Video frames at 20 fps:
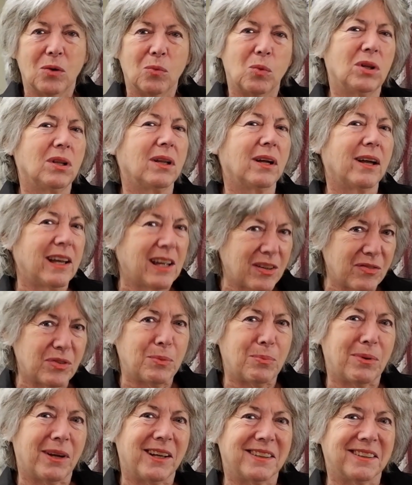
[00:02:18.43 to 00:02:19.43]
Well,
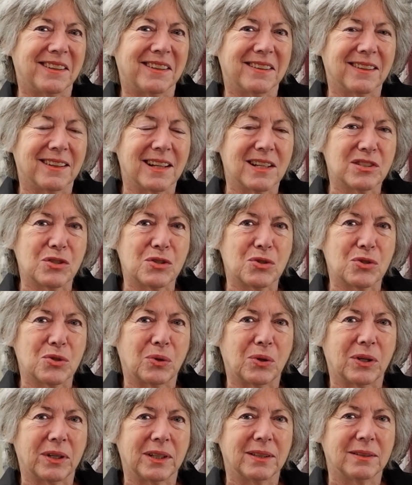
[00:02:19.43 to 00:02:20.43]
every painting has a
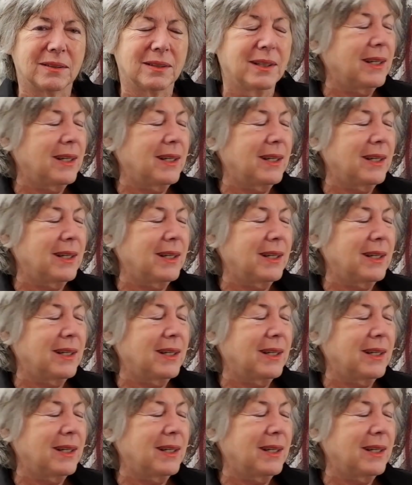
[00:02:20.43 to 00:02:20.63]
story,